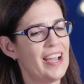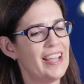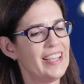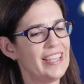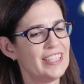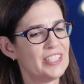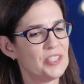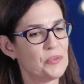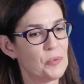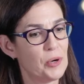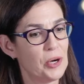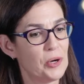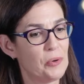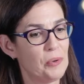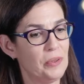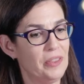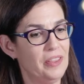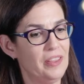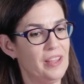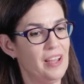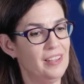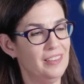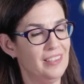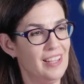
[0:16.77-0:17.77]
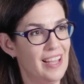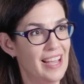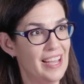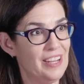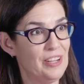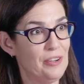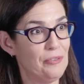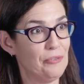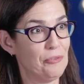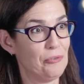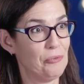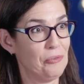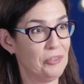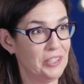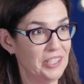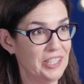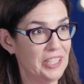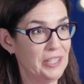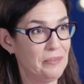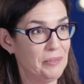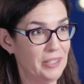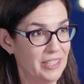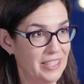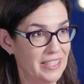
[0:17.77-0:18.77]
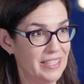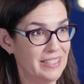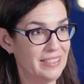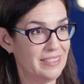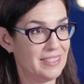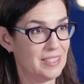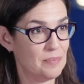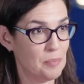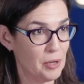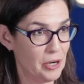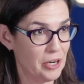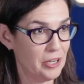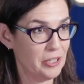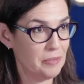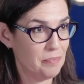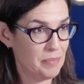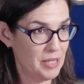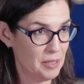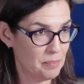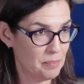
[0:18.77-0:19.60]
I get to work with a lot of really, really smart